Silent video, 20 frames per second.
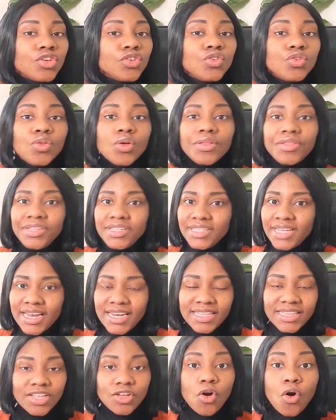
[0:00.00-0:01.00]
You don't need
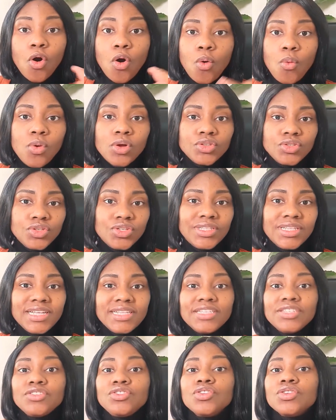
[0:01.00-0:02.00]
anything. All what you
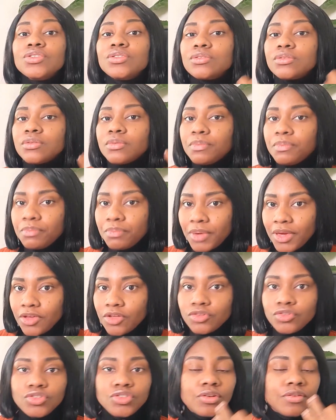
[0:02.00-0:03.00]
need is just to pay
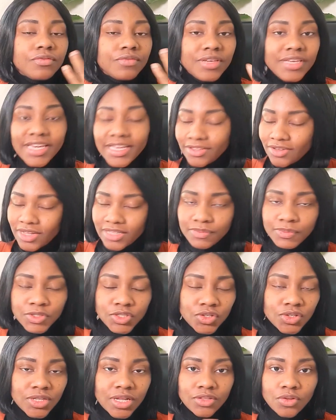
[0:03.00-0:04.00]
your tuition fee, get your
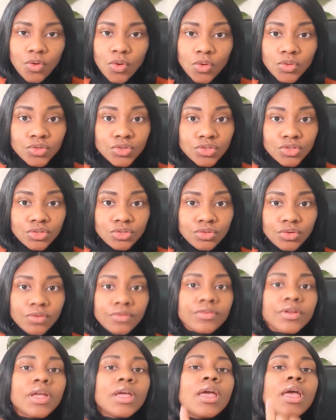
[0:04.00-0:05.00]
admission and all those
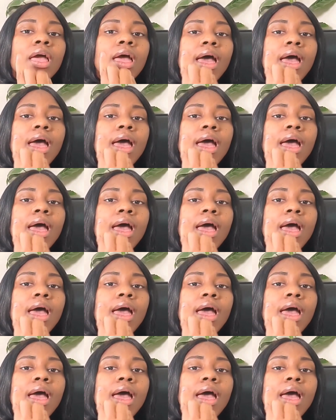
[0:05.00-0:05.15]
stuff,